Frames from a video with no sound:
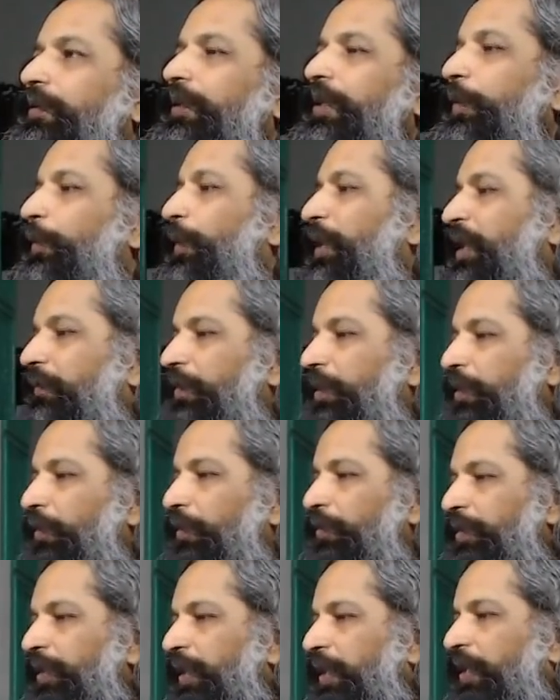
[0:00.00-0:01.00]
Wherever you
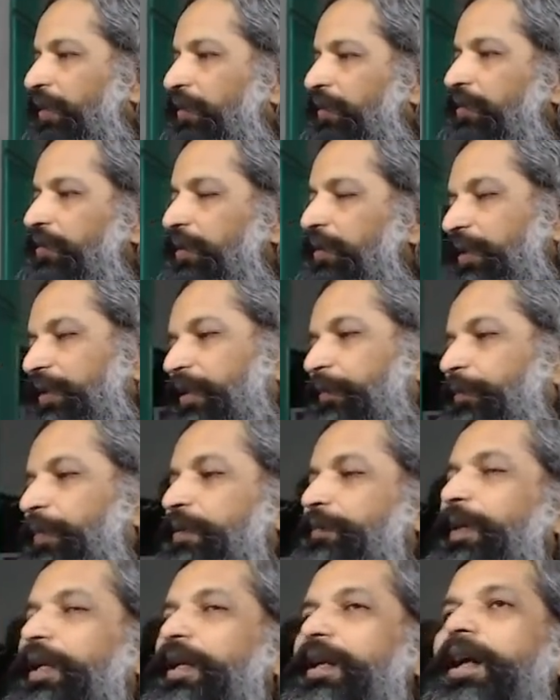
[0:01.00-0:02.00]
see electricity, there
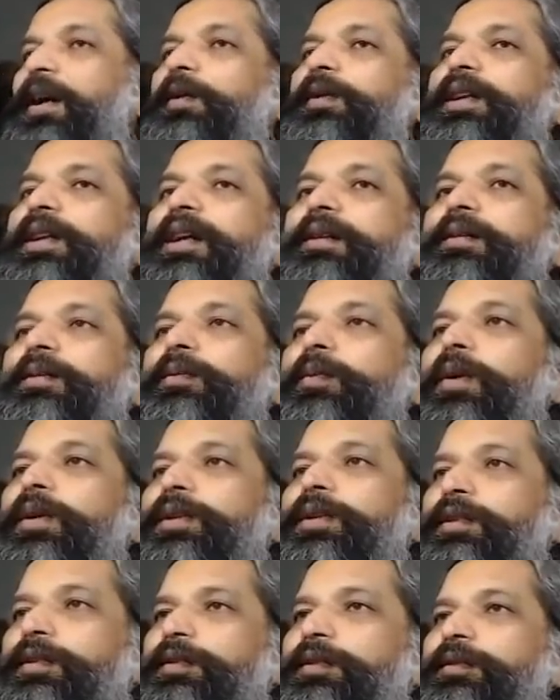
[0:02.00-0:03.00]
must be cloud and
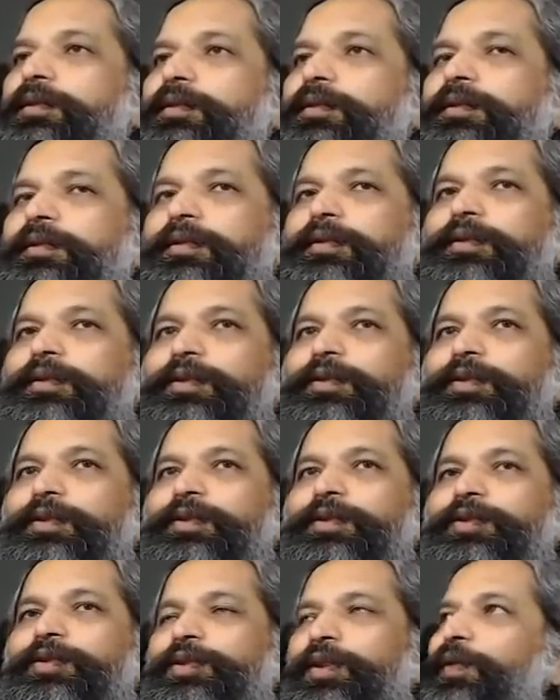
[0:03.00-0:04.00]
water.
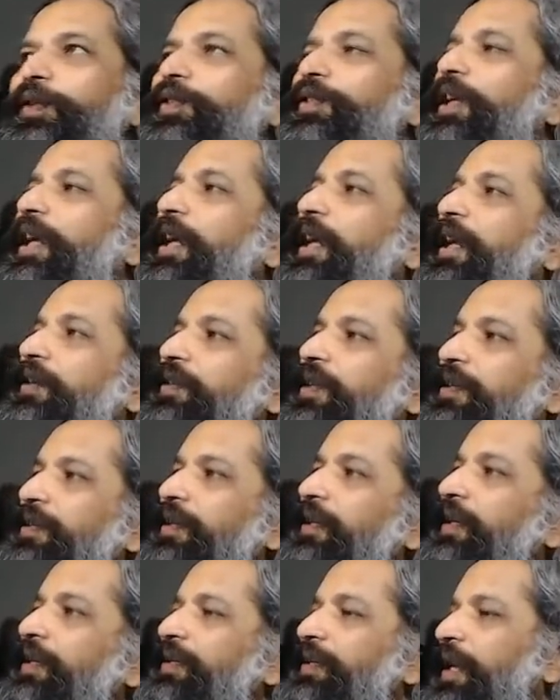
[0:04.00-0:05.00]
So if you say
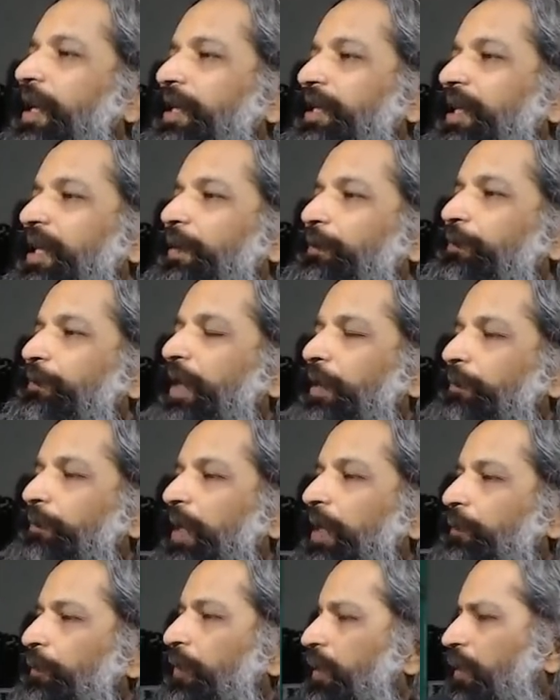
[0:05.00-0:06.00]
electricity is lighting up my
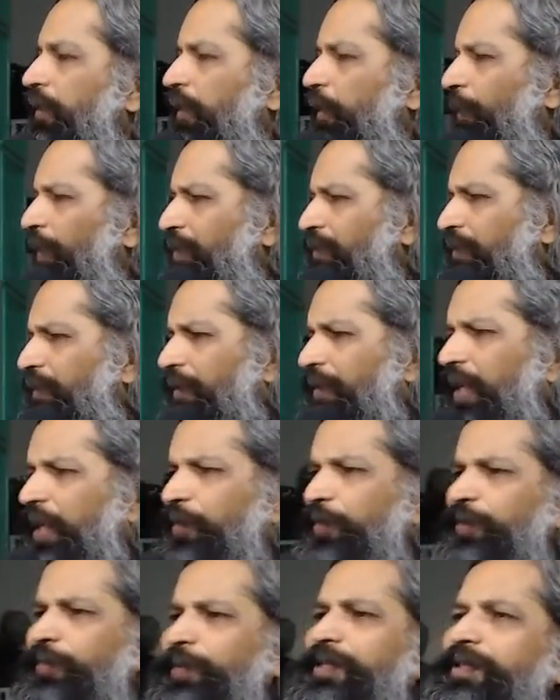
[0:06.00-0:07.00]
bulb, where's the
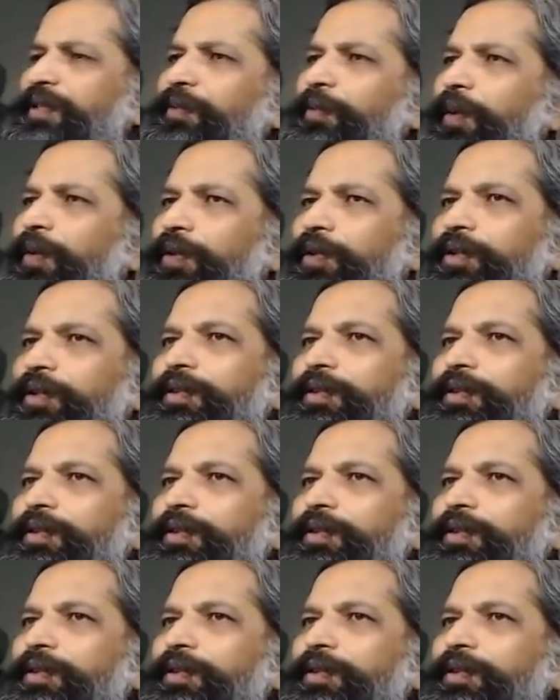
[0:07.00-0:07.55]
cloud, where's the water?